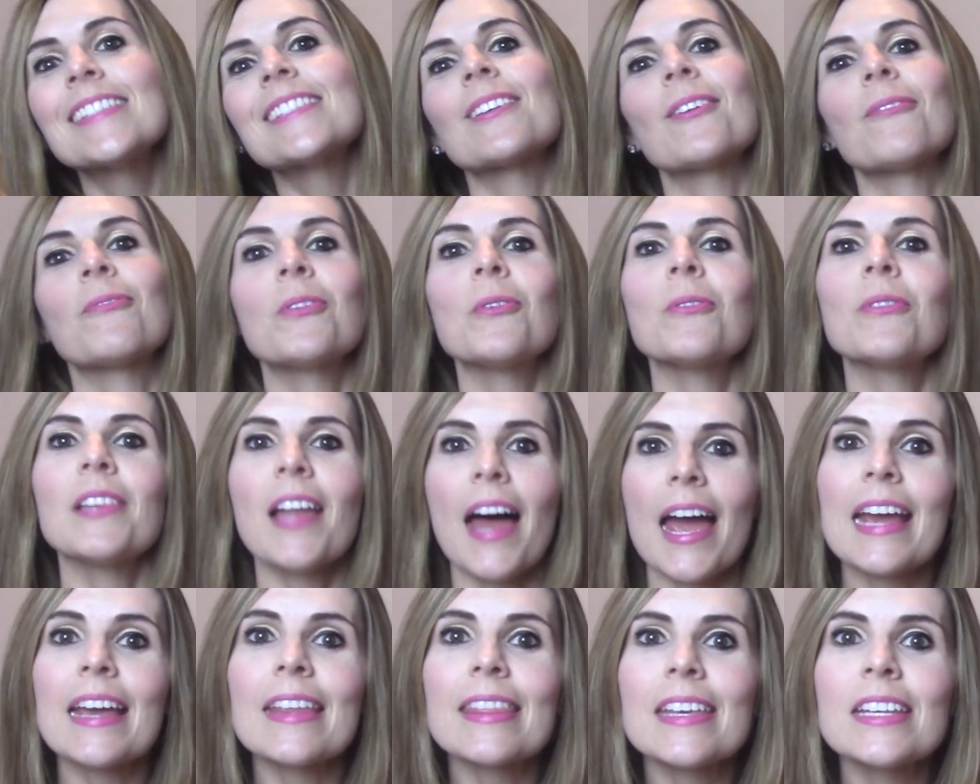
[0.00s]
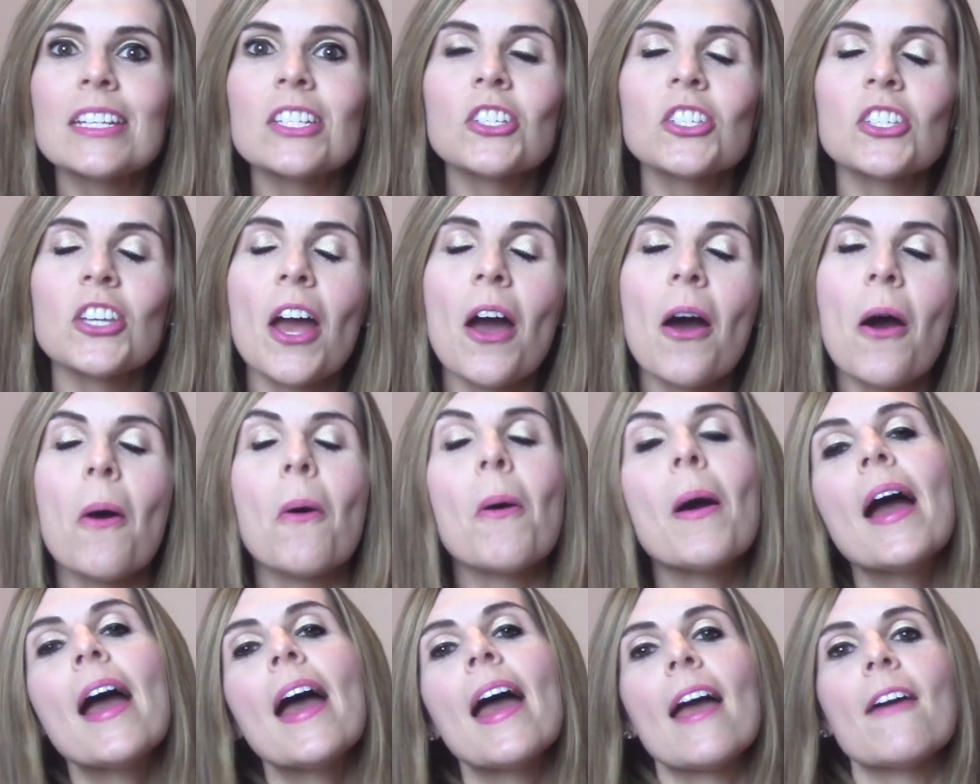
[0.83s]
So if you like this
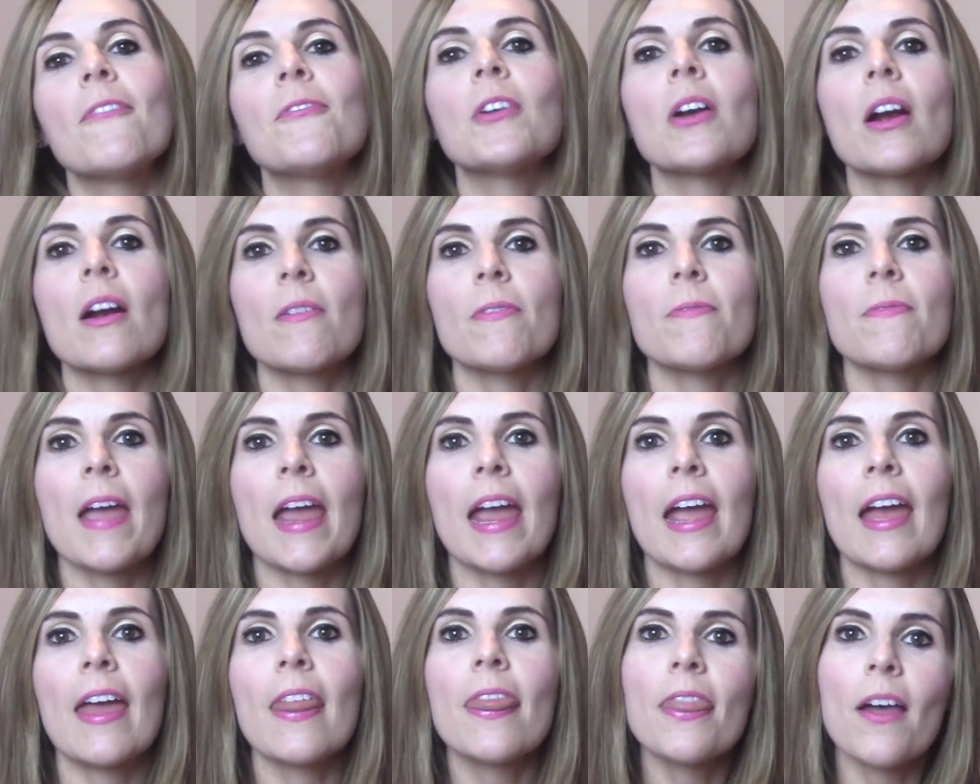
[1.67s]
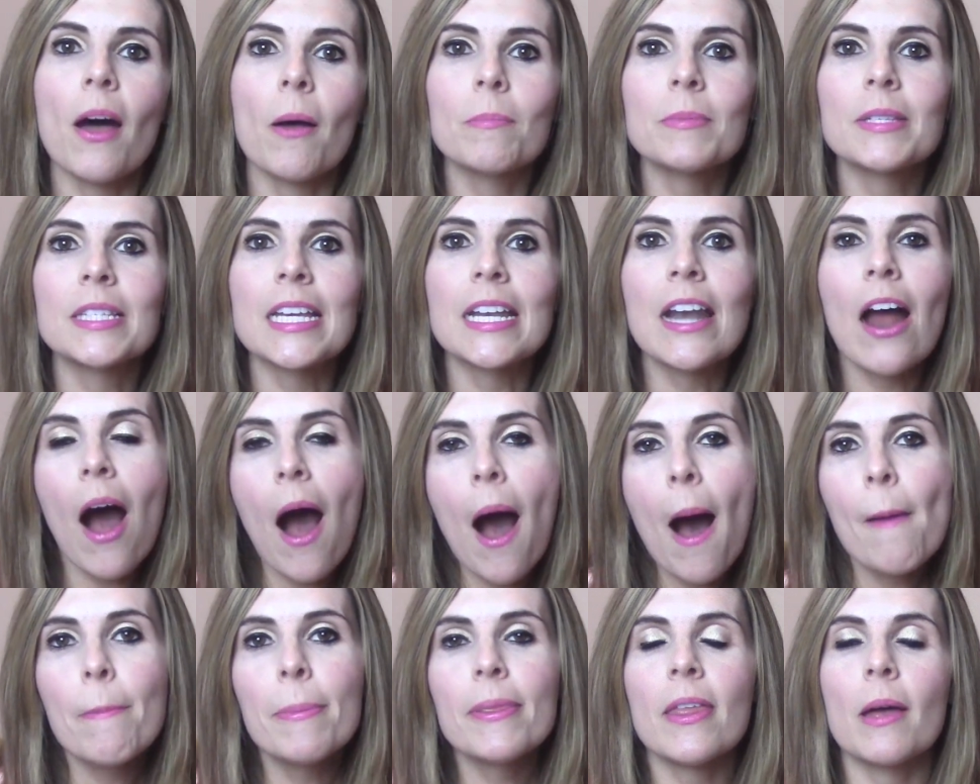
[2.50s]
show, if you're a fan, thumbs it
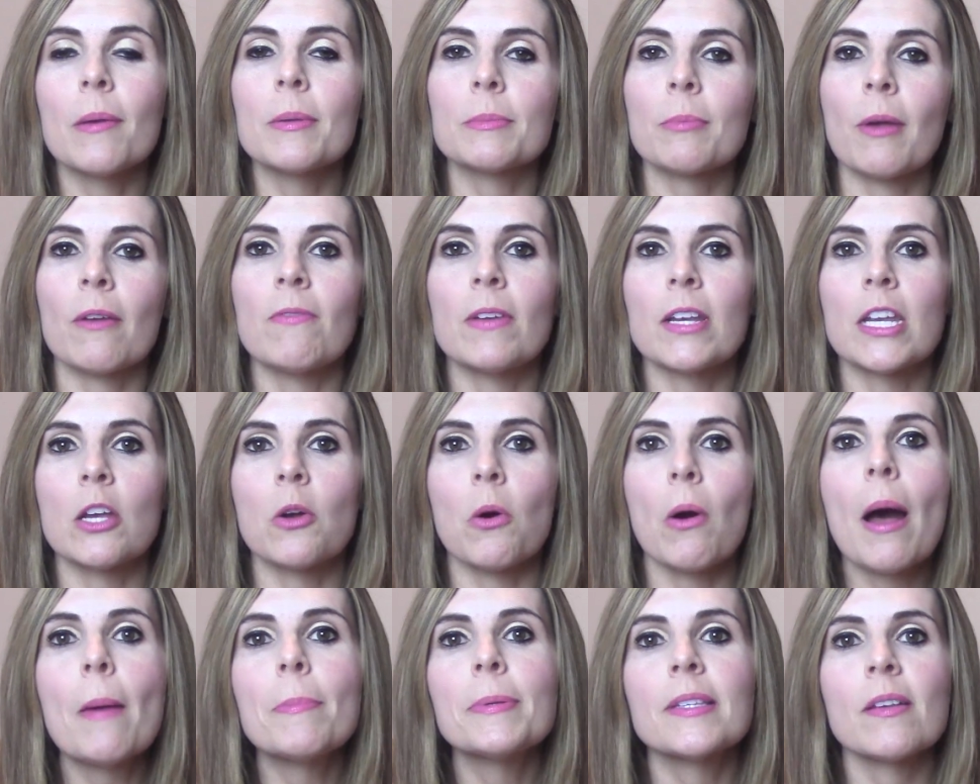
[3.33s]
up, thumbs my video up.